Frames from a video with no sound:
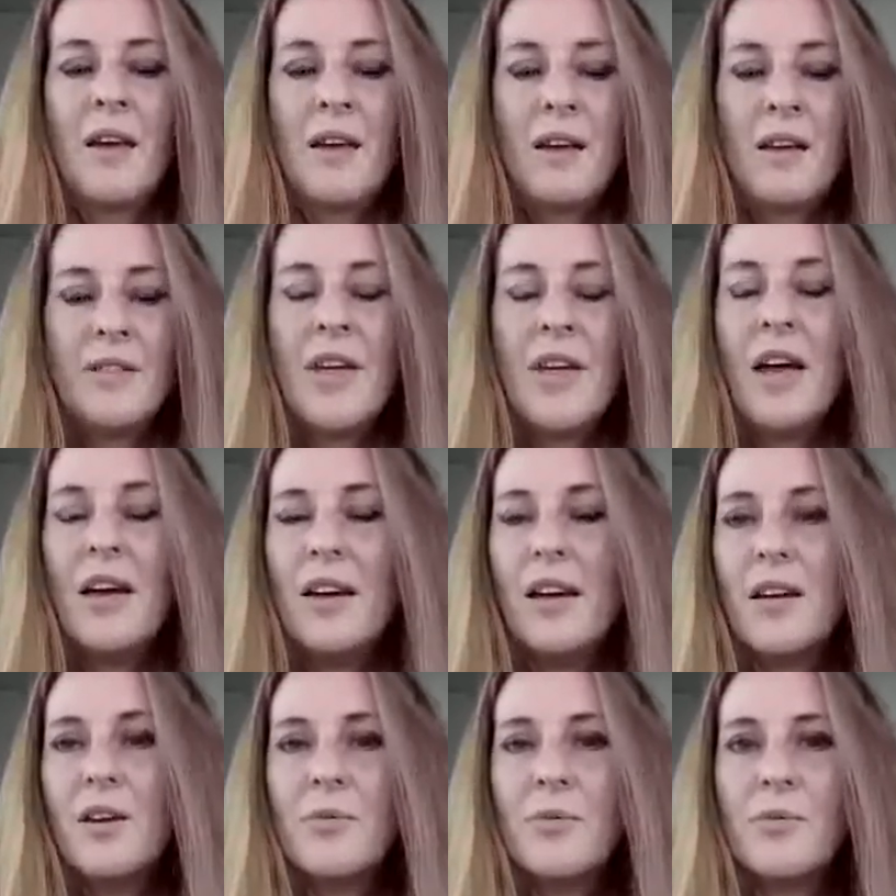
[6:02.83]
That
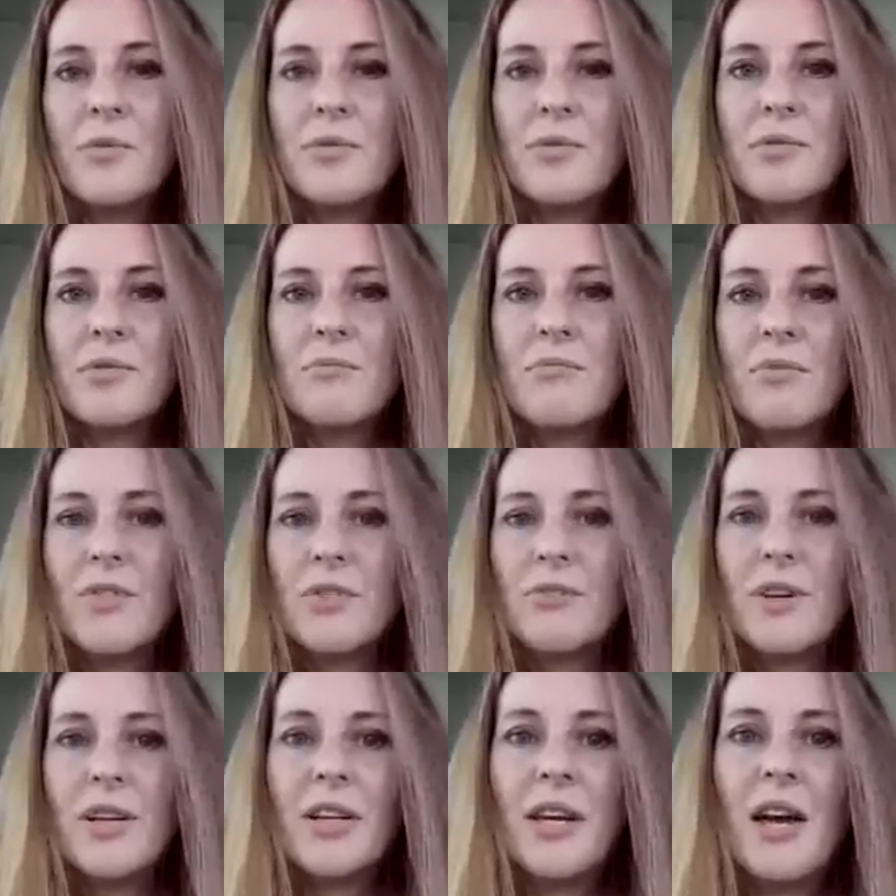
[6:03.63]
equals
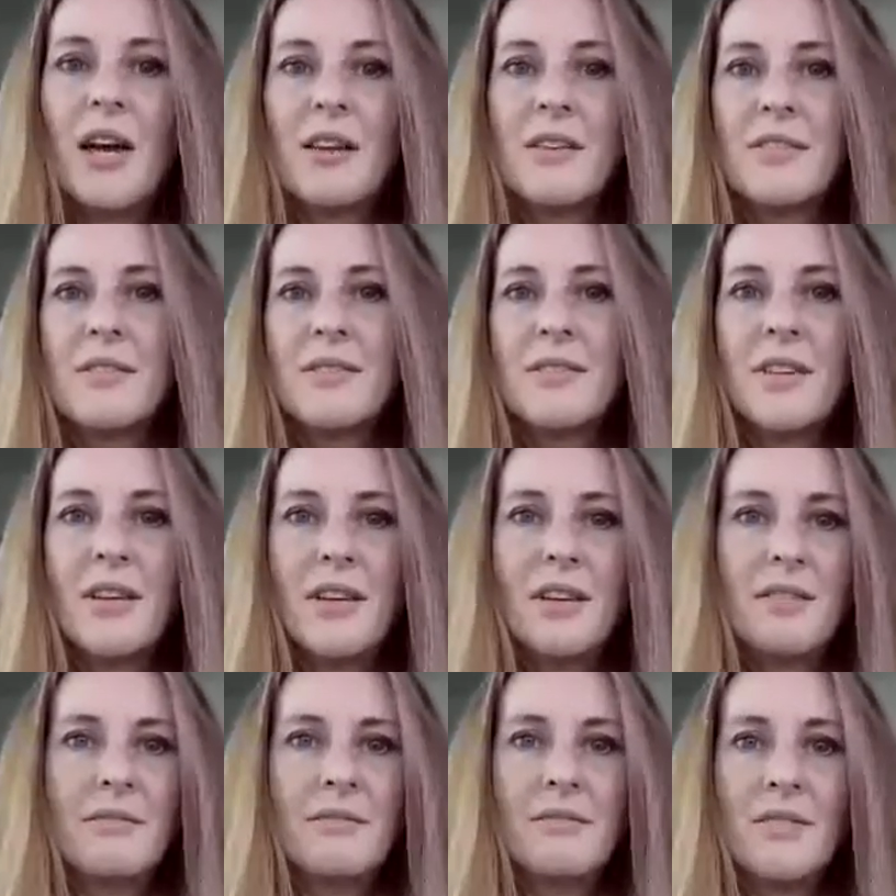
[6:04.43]
3 kilos
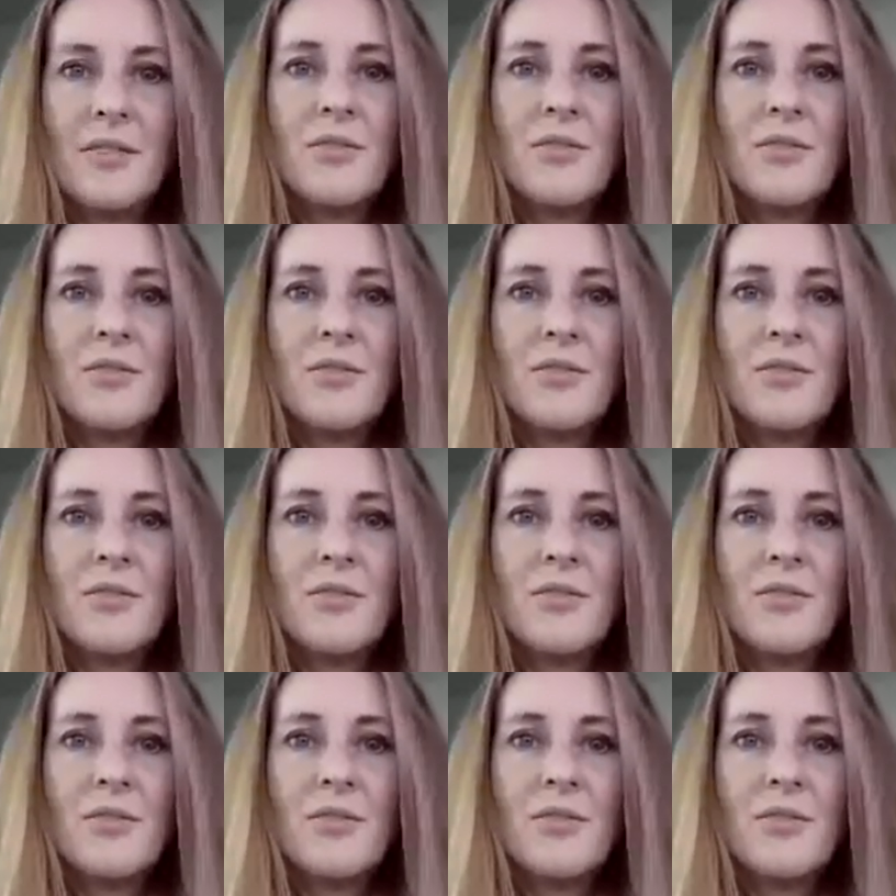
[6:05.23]
in